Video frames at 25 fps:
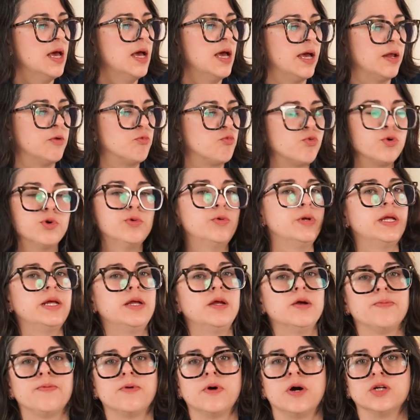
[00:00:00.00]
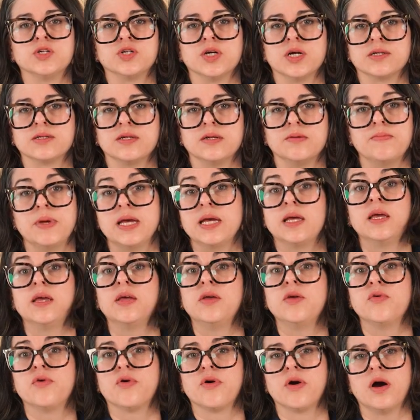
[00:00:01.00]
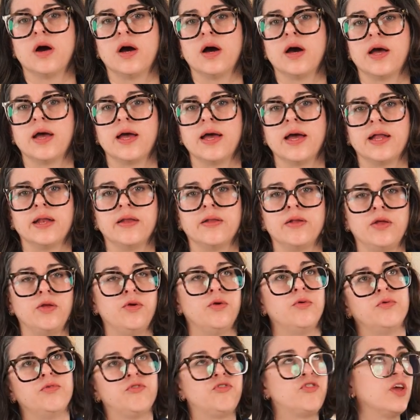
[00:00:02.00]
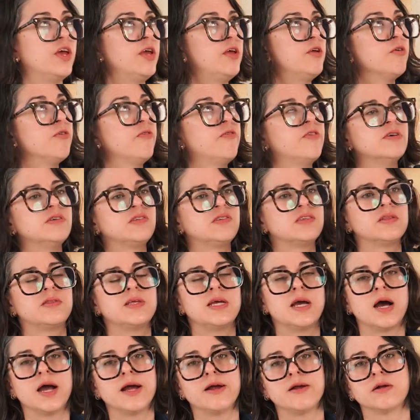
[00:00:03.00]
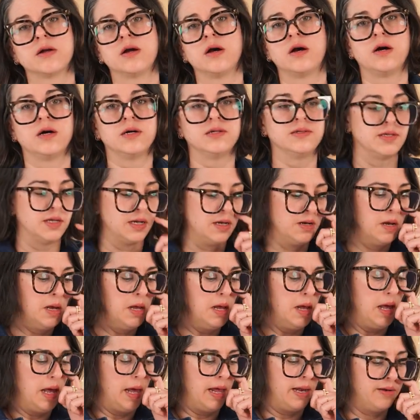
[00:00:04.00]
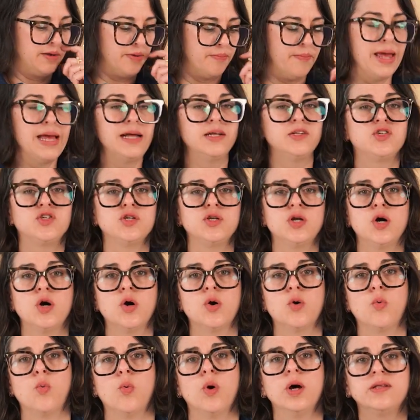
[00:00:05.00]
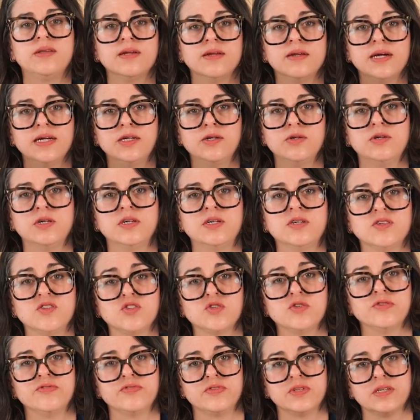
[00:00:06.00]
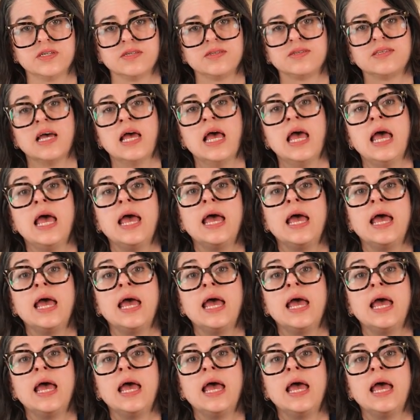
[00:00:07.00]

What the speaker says: and ruining your project and making you cry, and you shake your fist at the iron gods and demand to know, what did I do to deserve this?